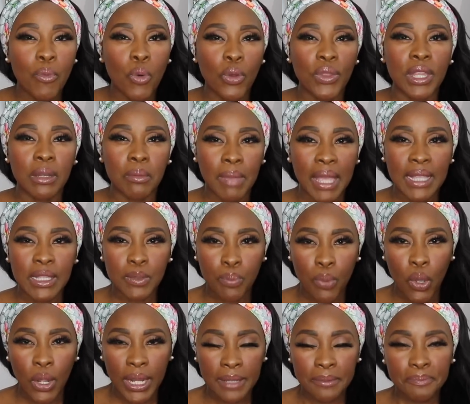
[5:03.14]
more than a man's
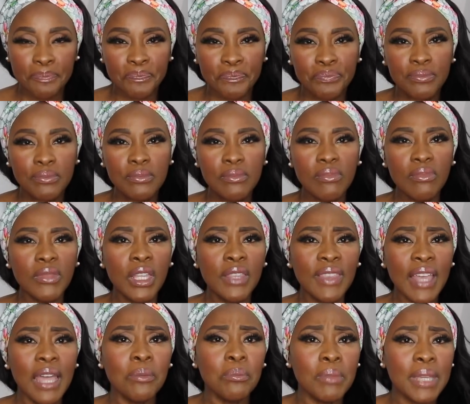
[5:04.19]
body.
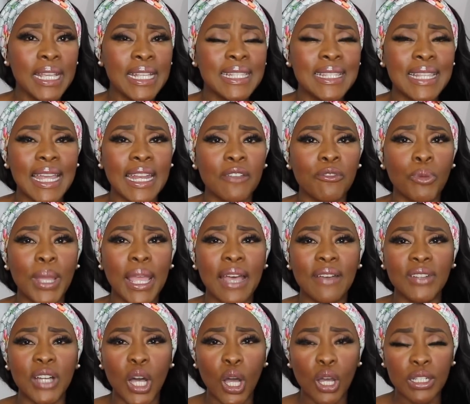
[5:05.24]
That means that if we
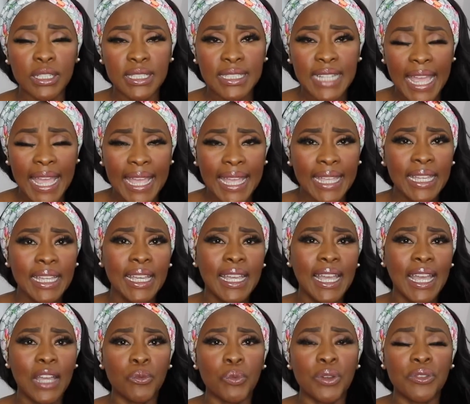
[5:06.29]
have a hard day
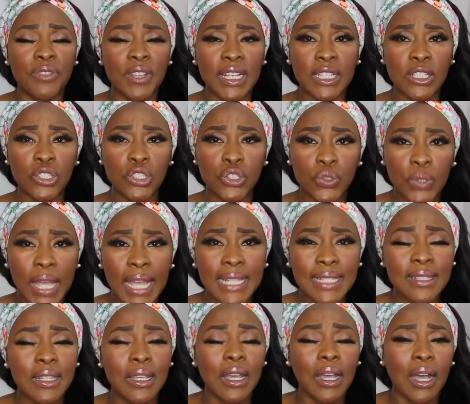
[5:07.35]
and we're feeling
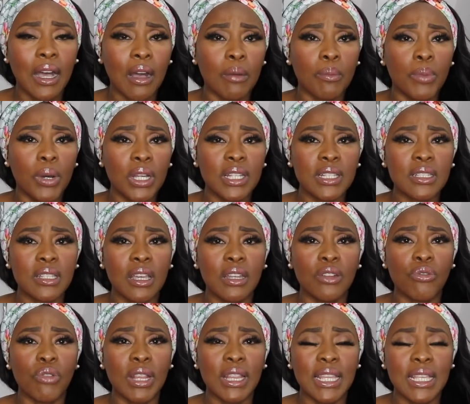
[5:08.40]
stressed, our bodies are
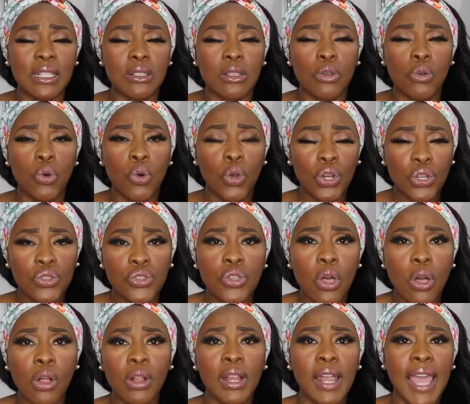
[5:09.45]
going to release
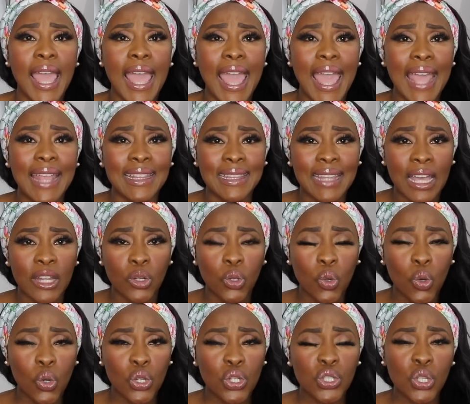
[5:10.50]
cortisol, and that
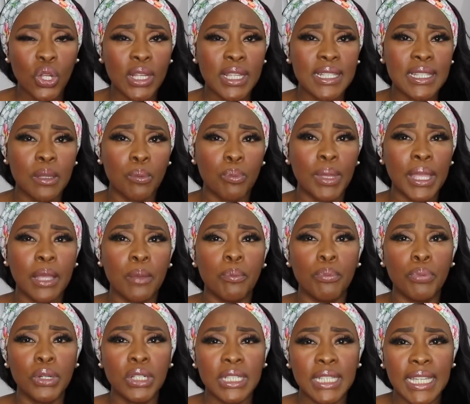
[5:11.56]
cortisol is the
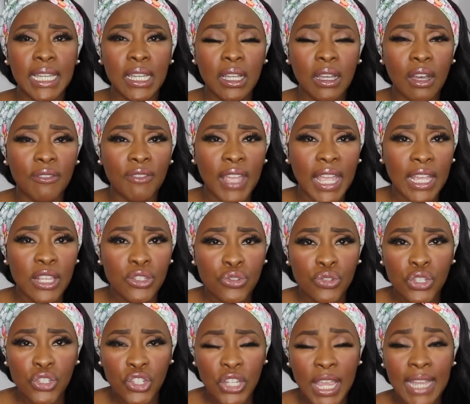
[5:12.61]
big bully of
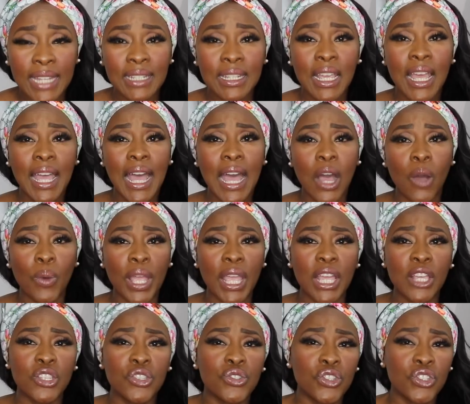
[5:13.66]
estrogen. Our
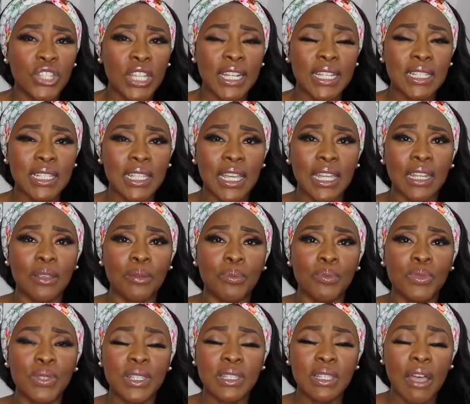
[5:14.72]
estrogen is going
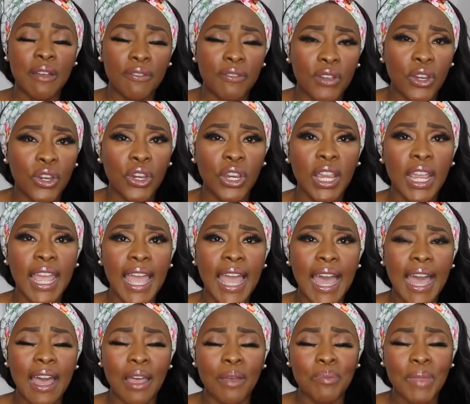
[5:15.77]
to suffer,
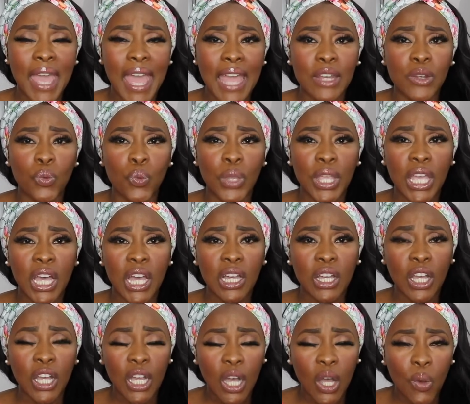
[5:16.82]
and we
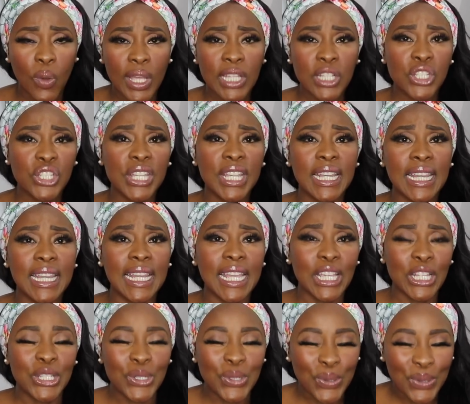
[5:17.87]
are going to
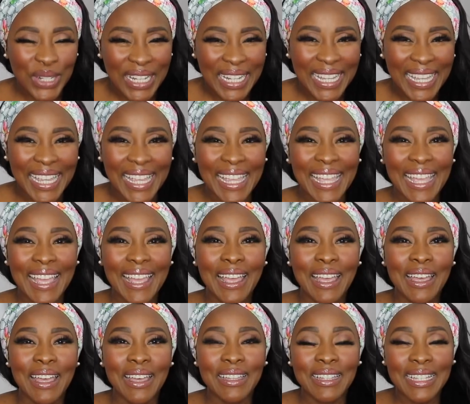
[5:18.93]
literally
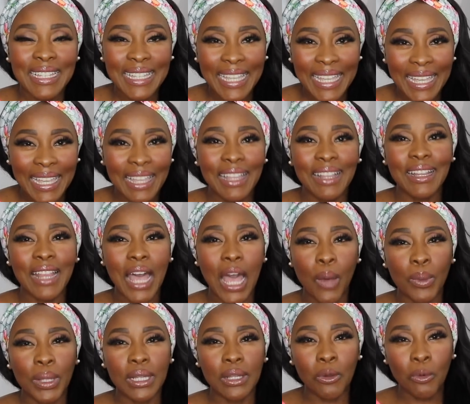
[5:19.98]
kill
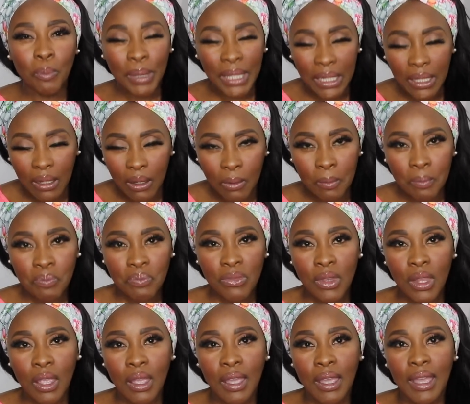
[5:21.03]
our libido.
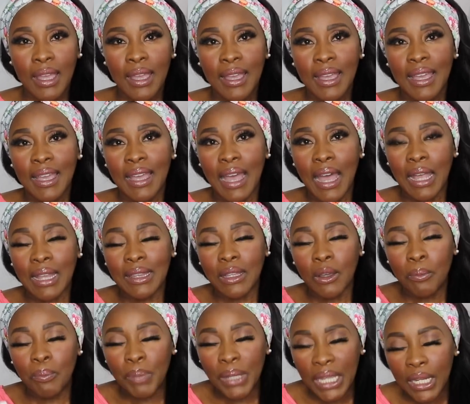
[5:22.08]

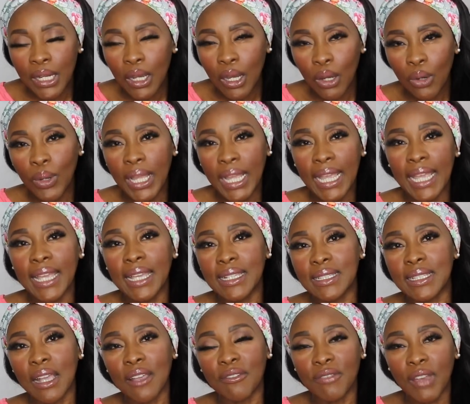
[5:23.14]
Libido
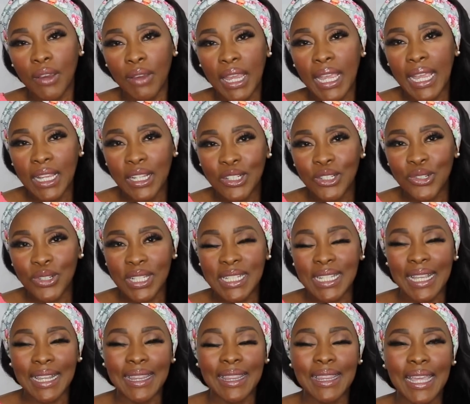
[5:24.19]
is a very
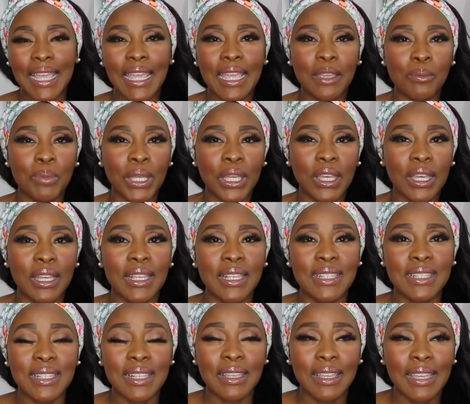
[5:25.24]
interesting thing
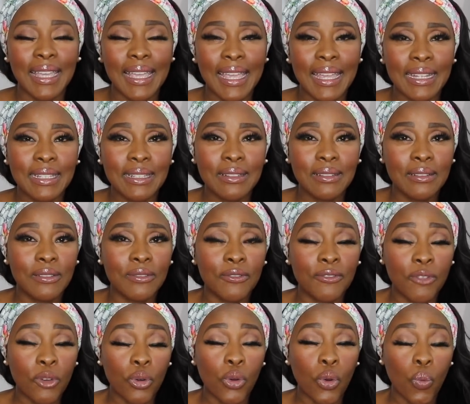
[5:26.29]
because it,
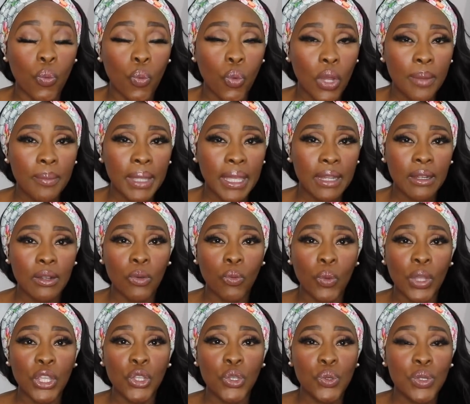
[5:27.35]
for a woman,
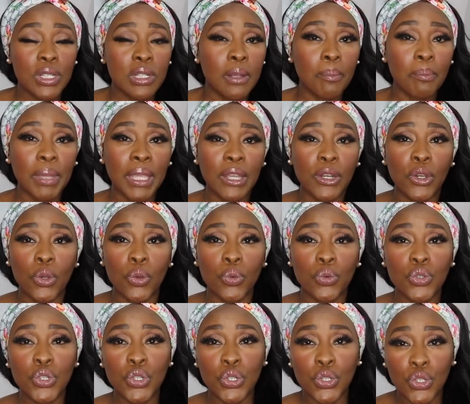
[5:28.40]
we use
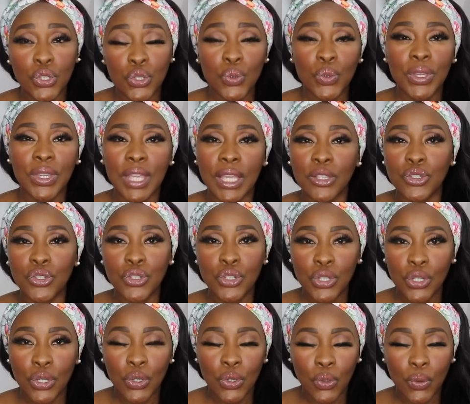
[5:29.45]
libido to do things
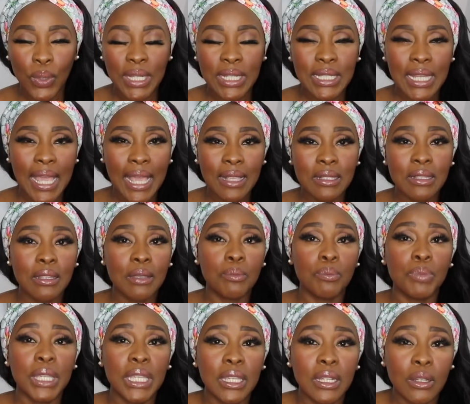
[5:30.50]
too. It takes
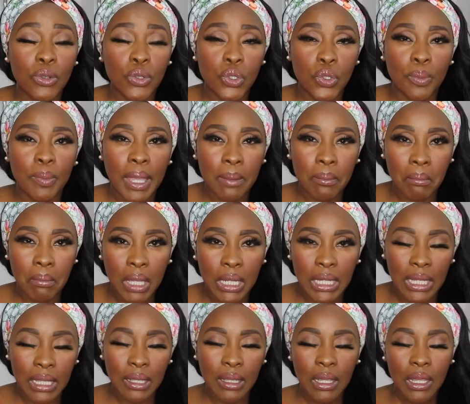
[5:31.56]
libido to make
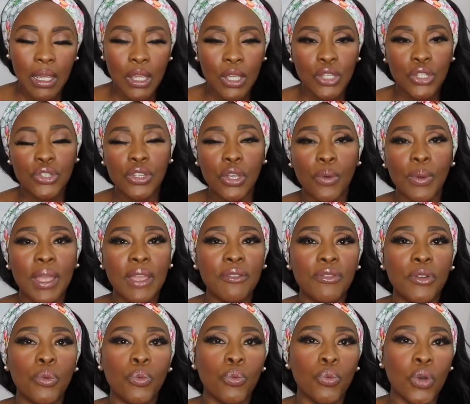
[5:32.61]
money. So
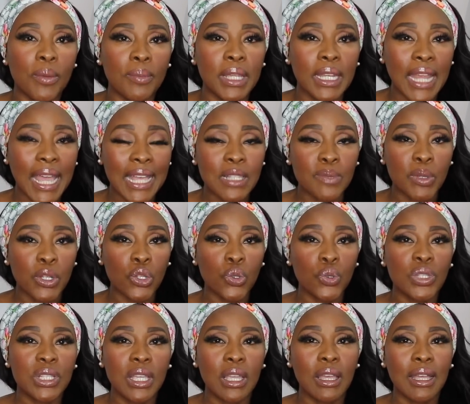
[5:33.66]
if a woman has been
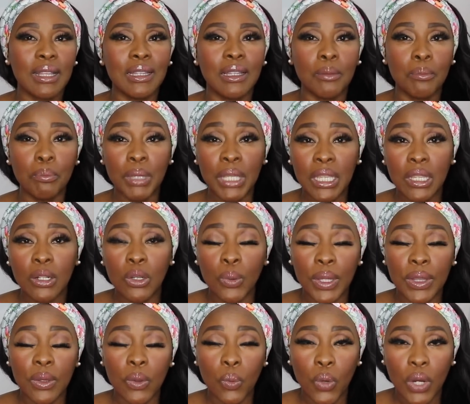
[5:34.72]
using her libido
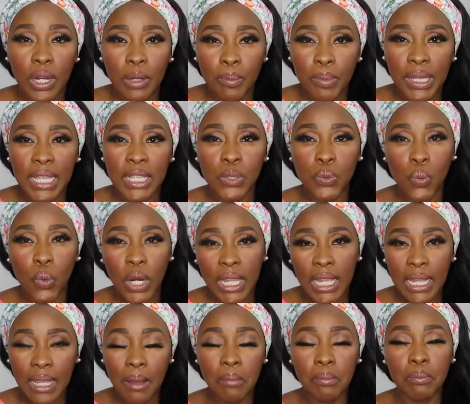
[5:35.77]
in the workplace,
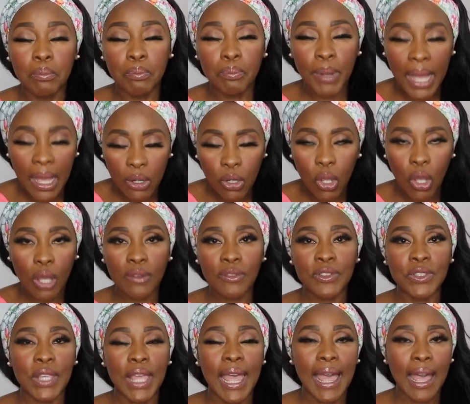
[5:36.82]
working her butt
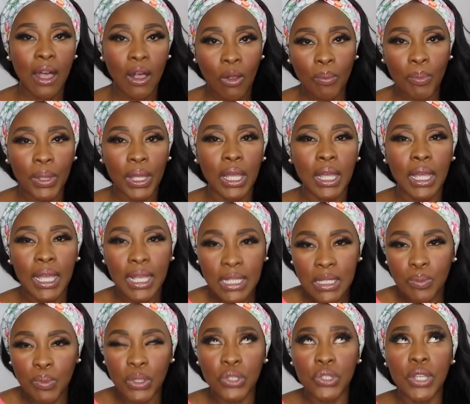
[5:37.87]
off to help her
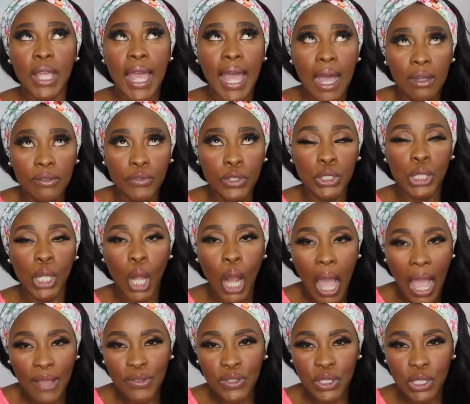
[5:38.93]
husband to have this
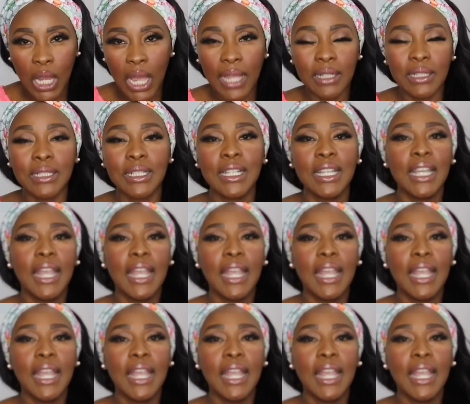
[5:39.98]
lifestyle